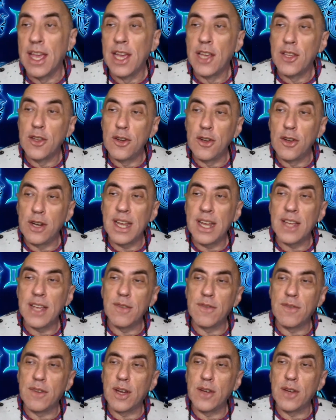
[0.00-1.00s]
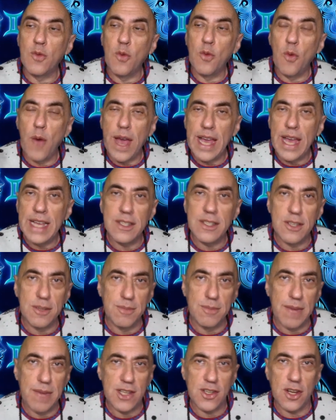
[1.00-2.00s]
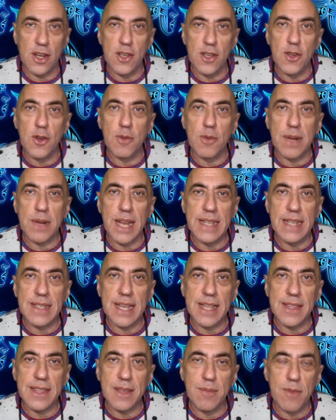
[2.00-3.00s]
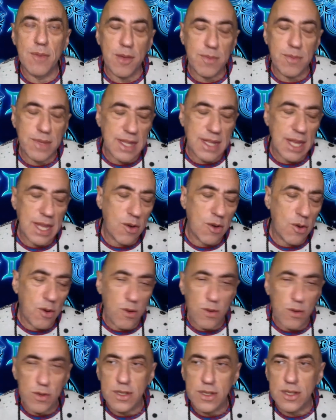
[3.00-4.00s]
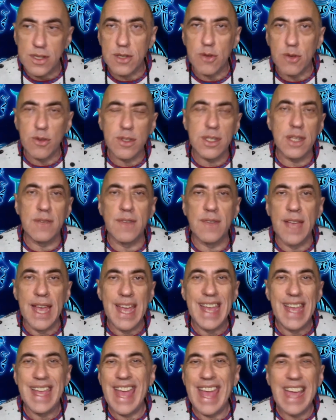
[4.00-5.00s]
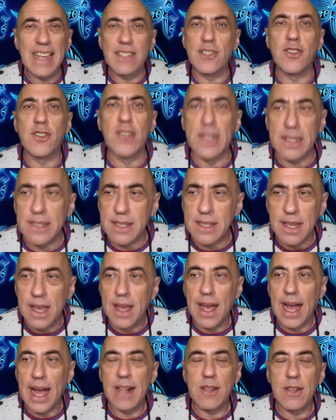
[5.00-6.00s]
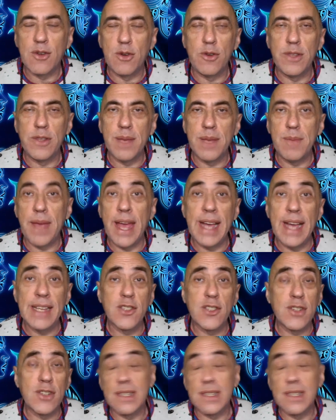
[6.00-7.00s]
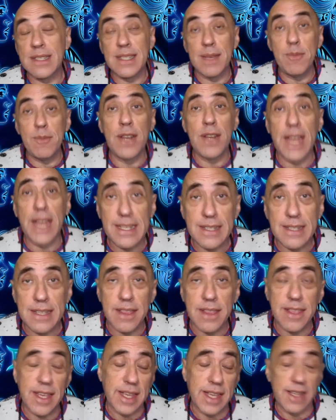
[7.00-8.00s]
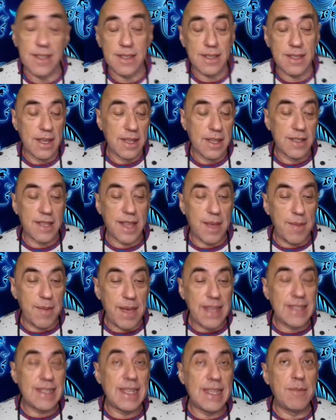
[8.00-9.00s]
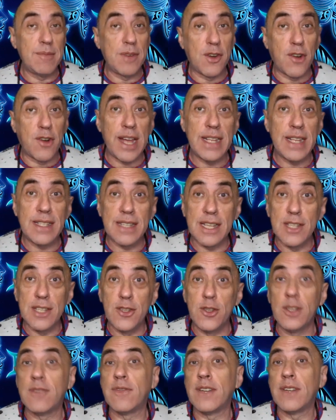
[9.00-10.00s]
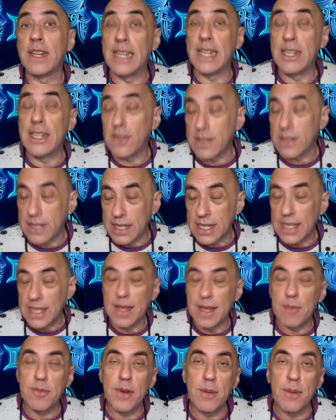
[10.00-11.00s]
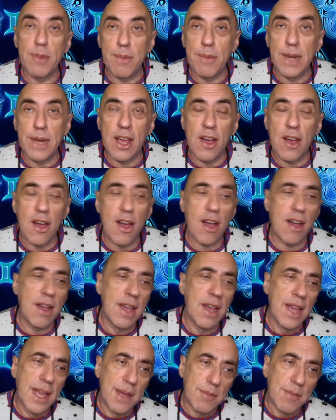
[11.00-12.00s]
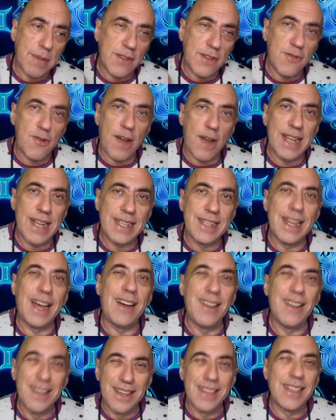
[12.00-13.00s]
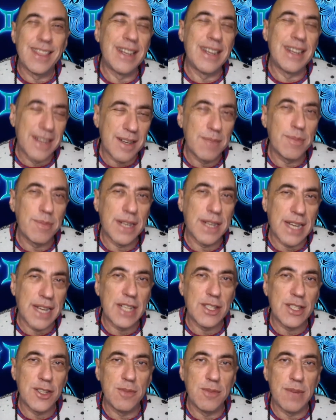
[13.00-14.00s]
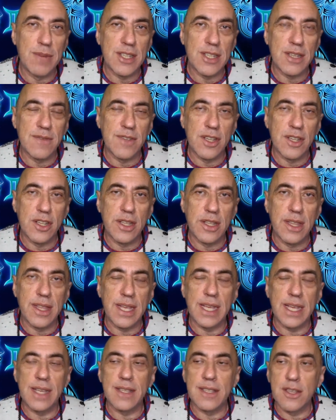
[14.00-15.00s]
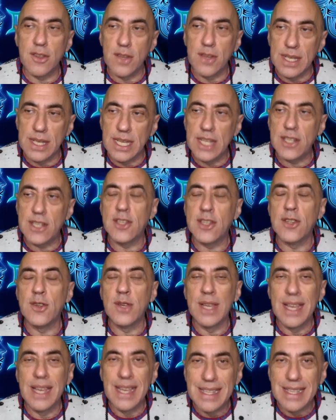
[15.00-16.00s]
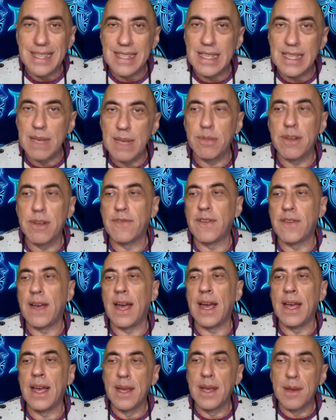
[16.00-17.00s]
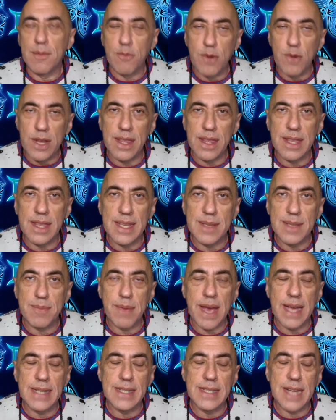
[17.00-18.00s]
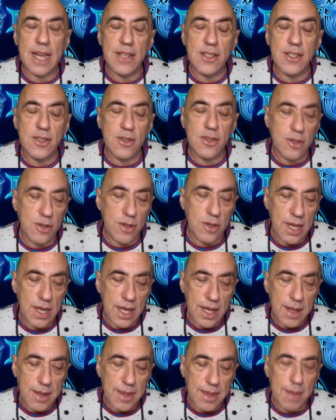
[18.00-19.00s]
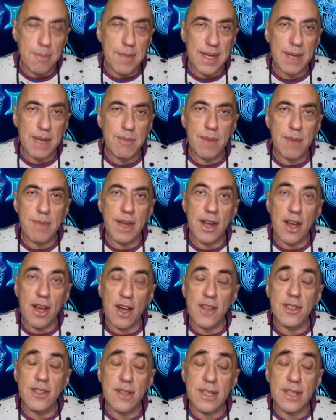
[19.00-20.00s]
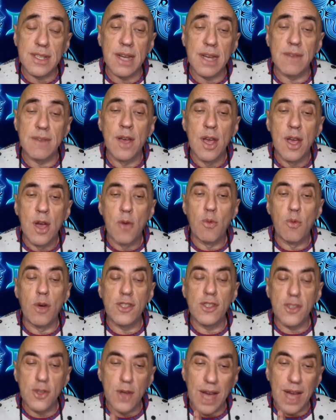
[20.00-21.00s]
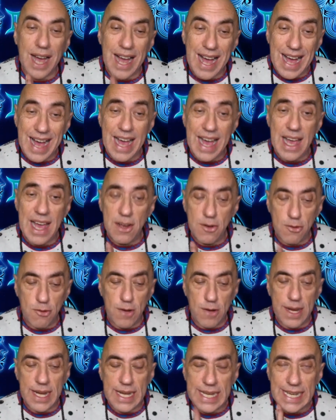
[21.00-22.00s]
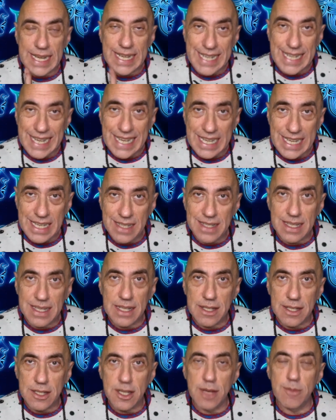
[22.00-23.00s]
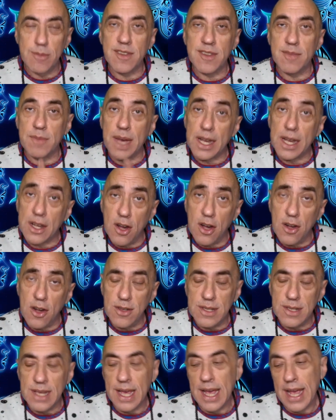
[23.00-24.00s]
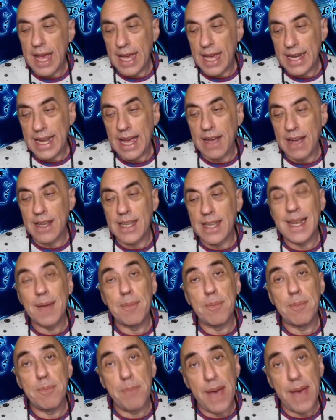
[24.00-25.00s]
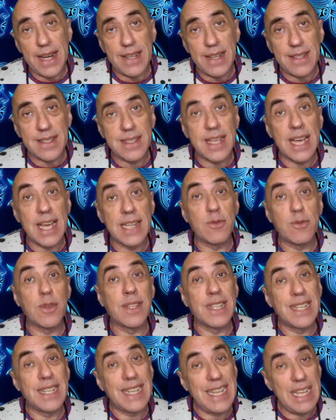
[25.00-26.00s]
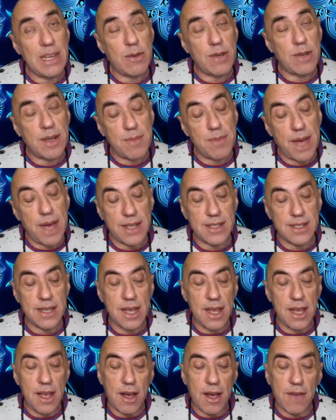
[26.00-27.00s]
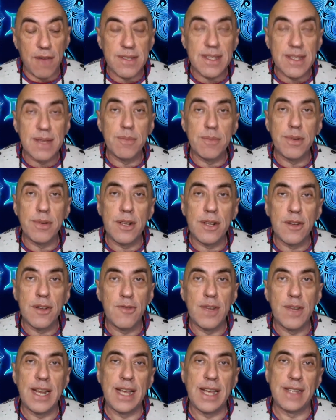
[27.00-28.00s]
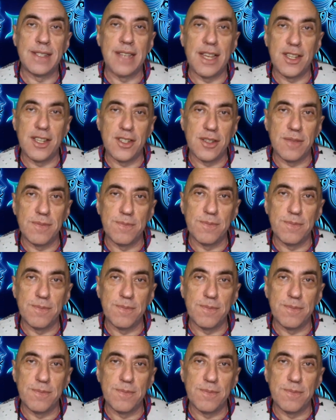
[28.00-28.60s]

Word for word: You look like you've got way too much on your plate at the moment. There are all sorts of extras I'll call them extra stimulating things. So they may seem great and useful and interesting, and they probably are, but right now they're a little bit like too much of a good thing. So you need to simplify, bring things back down to the minimum, and ask yourself, what do I really need in terms of my goals, and how can I balance that with an equal amount of simple relaxation?